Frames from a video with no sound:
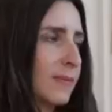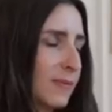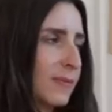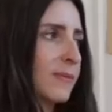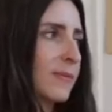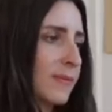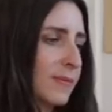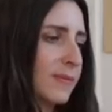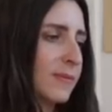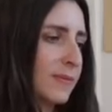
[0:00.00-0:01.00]

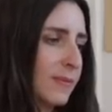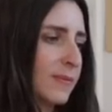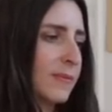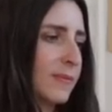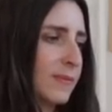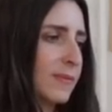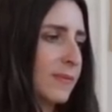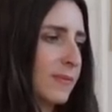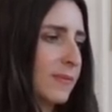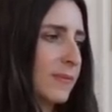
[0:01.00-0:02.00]

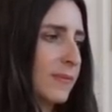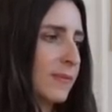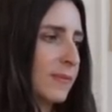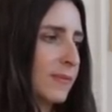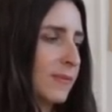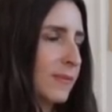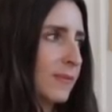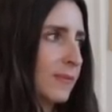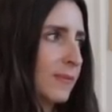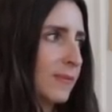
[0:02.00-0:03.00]

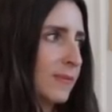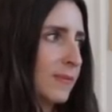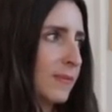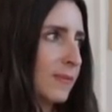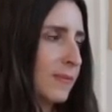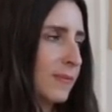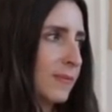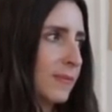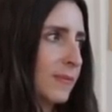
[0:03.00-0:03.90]
(silent)